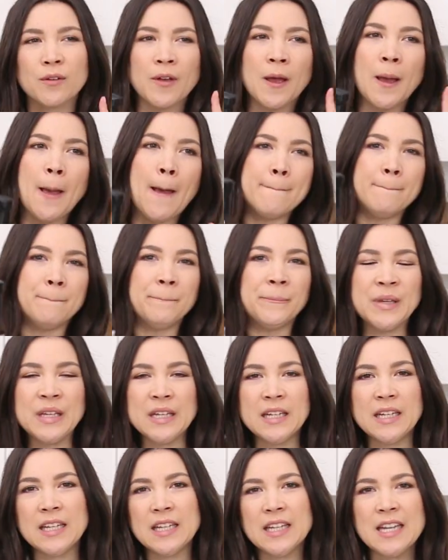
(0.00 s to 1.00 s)
of
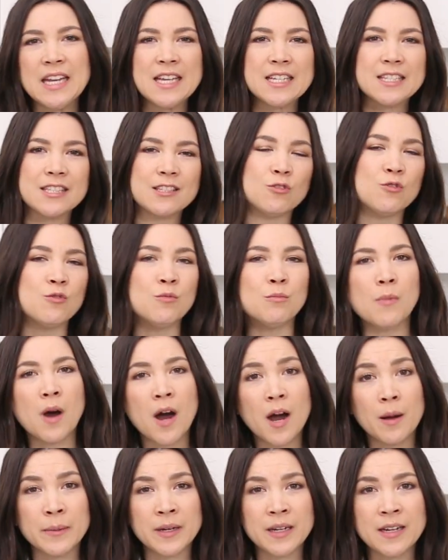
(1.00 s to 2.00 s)
meatiness,
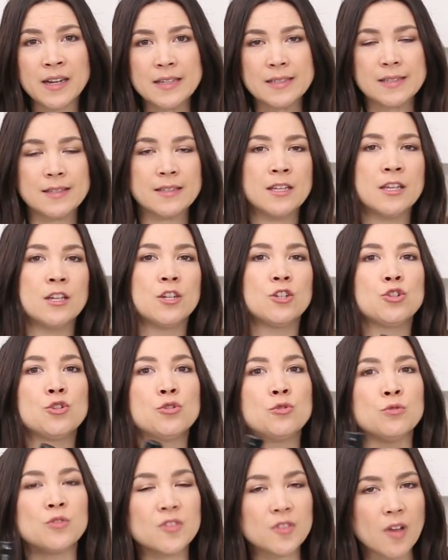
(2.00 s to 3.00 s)
umami-ness
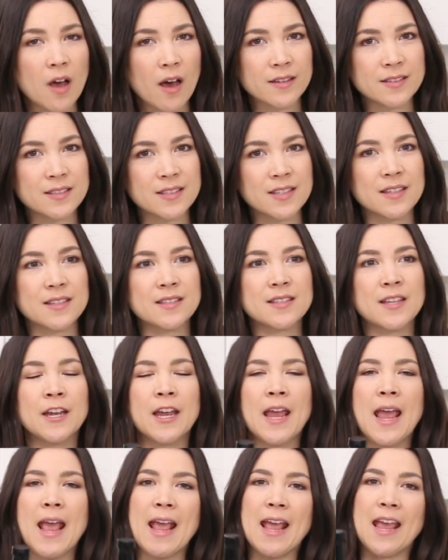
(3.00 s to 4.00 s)
to sauces
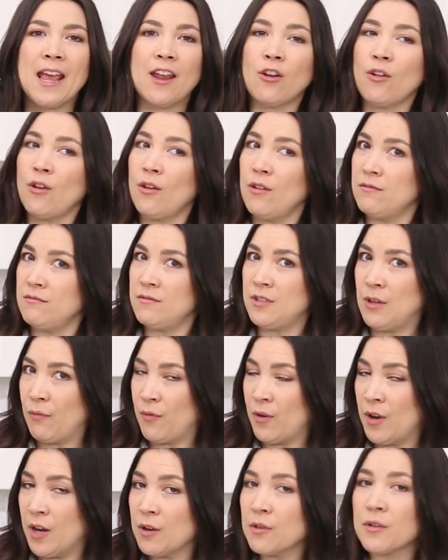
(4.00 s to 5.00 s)
and
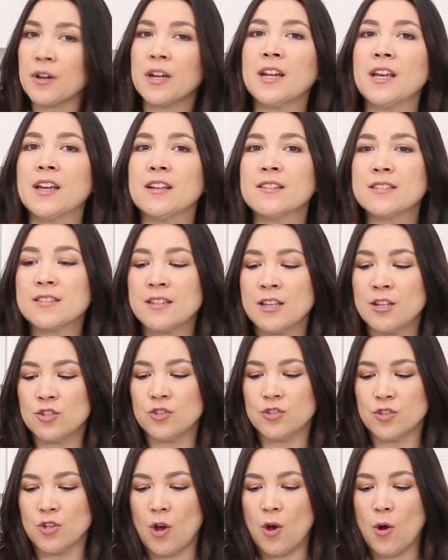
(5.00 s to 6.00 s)
different ingredients.
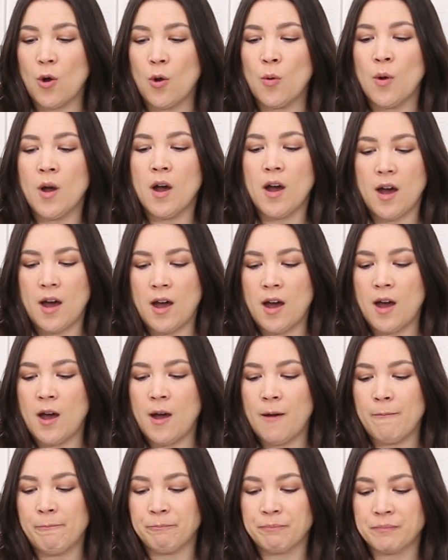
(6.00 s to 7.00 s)
So
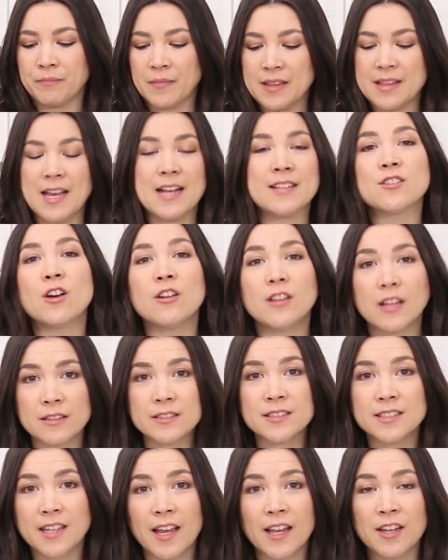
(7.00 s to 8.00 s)
that's all I'll
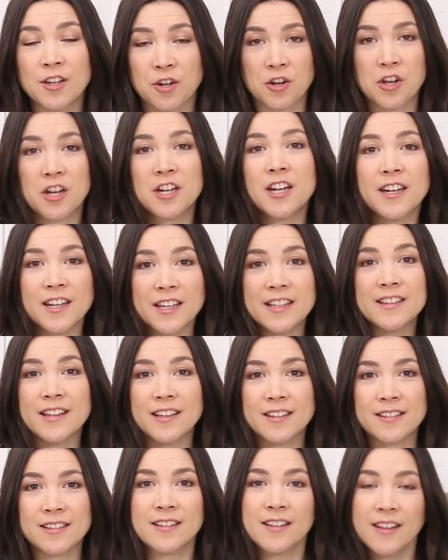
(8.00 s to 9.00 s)
say. You're gonna need
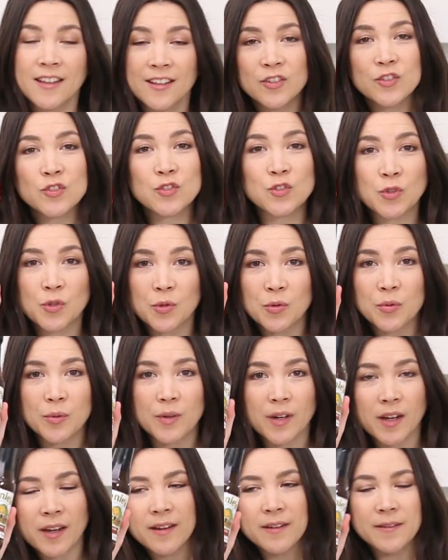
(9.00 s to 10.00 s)
this
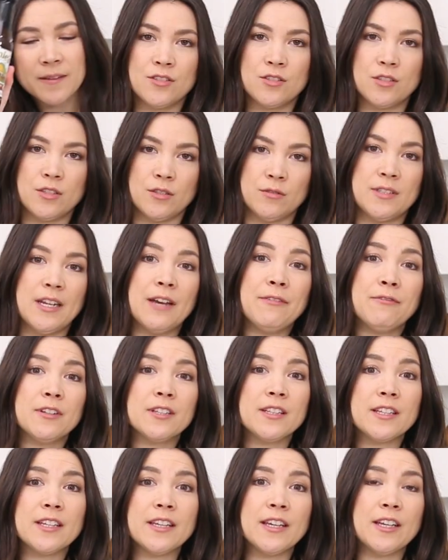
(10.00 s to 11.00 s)
soon. So
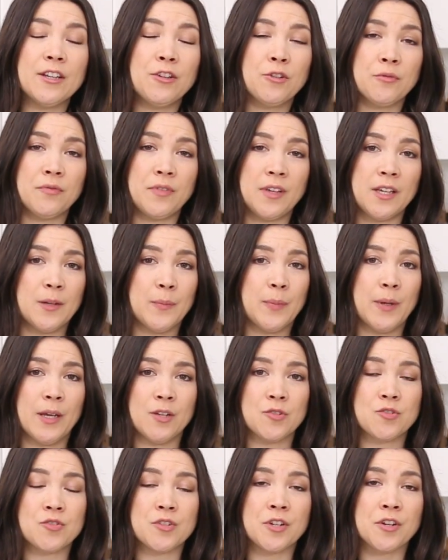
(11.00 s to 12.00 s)
definitely in your vegan
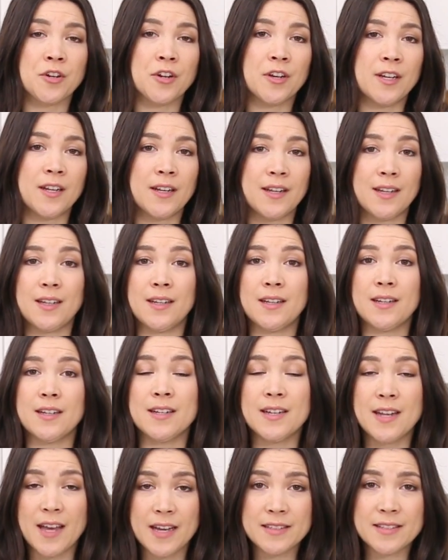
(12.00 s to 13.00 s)
pantry, you're gonna need
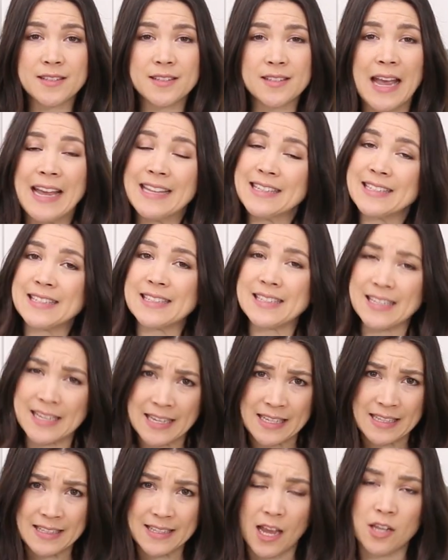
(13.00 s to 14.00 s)
nuts and
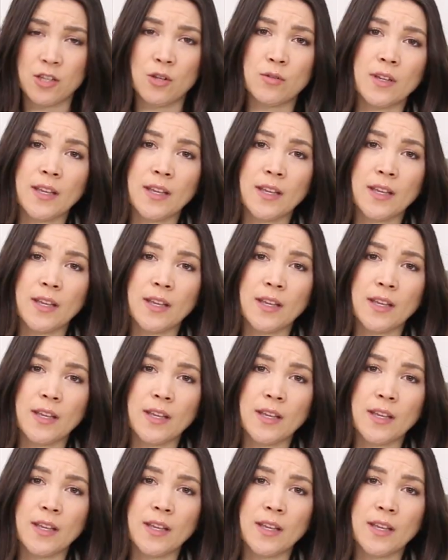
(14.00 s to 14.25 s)
seeds, and you